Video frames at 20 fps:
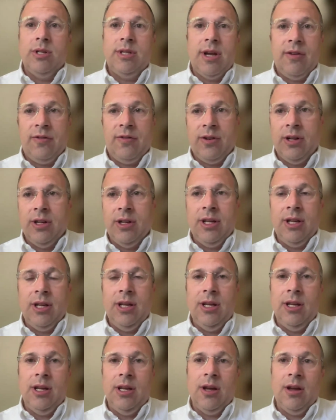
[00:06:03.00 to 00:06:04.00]
and we're
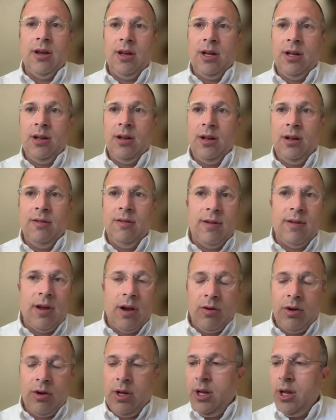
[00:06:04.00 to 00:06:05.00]
definitely in a
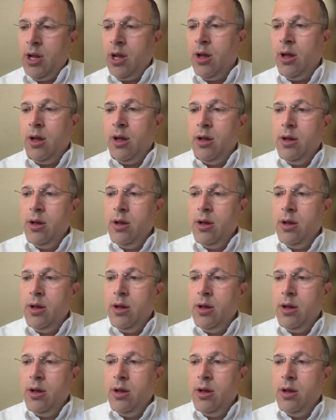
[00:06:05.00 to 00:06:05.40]
very